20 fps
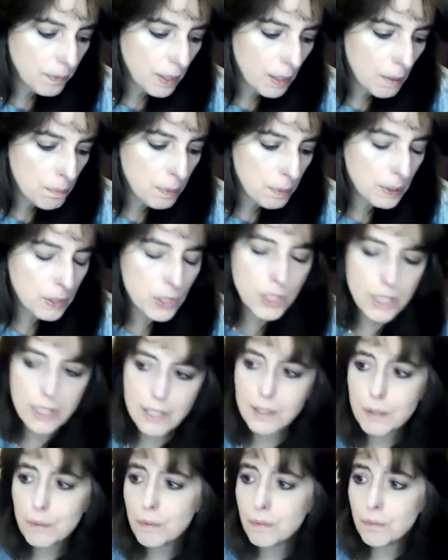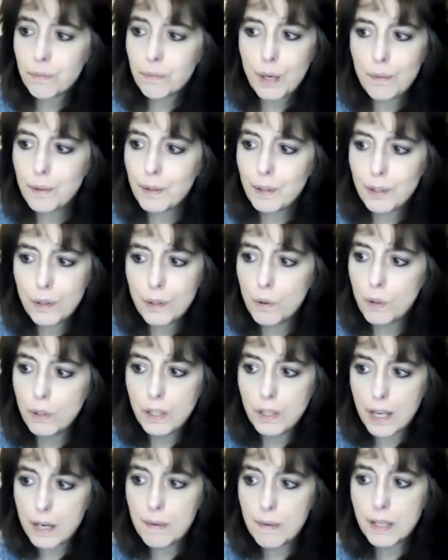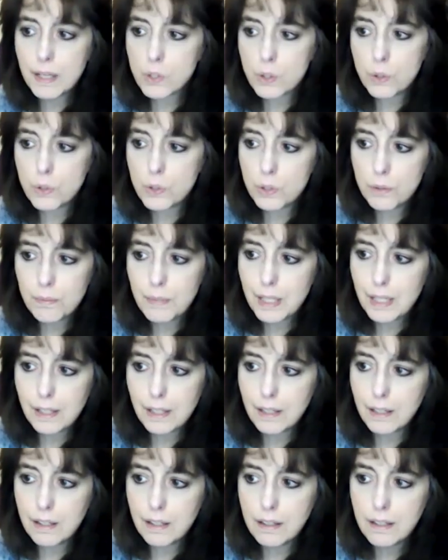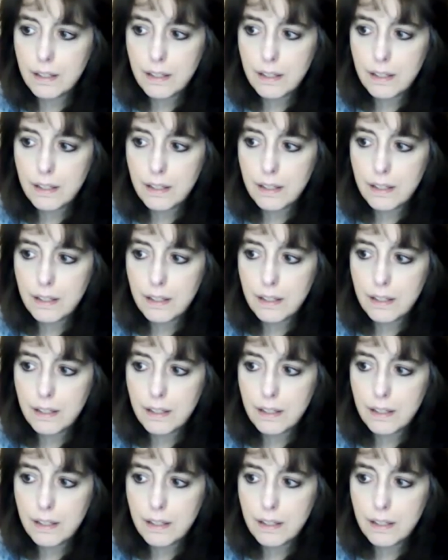but she doesn't probably know a lot about social media.